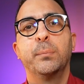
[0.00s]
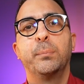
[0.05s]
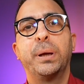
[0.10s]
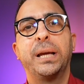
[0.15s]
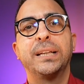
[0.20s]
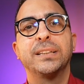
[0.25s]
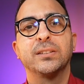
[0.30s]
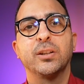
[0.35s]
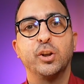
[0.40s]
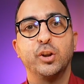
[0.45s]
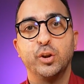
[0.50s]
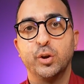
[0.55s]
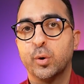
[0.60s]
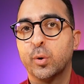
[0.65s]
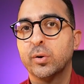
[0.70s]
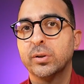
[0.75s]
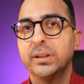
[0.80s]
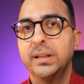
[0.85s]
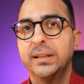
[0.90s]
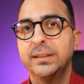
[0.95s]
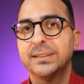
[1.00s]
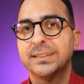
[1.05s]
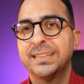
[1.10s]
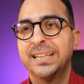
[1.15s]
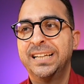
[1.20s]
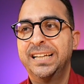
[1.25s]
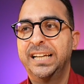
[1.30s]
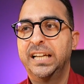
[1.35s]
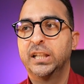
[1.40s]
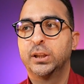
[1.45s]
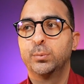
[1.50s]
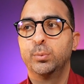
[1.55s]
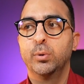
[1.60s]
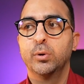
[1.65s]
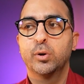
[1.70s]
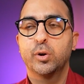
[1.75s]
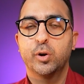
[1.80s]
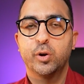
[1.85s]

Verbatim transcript: based on your needs, it will